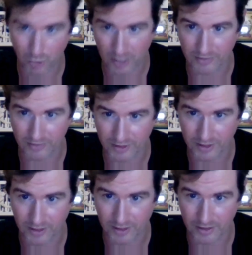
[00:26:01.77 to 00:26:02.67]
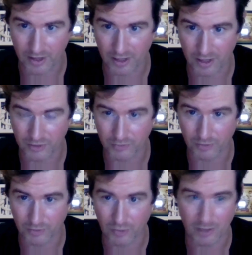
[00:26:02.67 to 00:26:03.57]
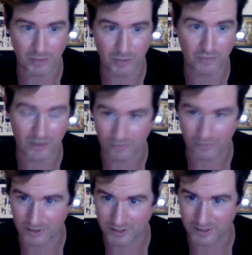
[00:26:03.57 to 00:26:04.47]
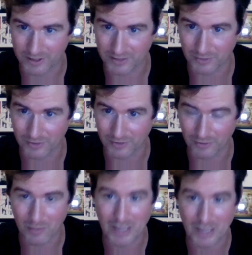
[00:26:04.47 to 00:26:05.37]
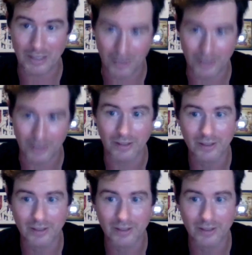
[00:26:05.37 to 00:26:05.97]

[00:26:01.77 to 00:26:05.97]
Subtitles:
Braves. The odds, they'll probably be the favorites in this one if you're betting on it.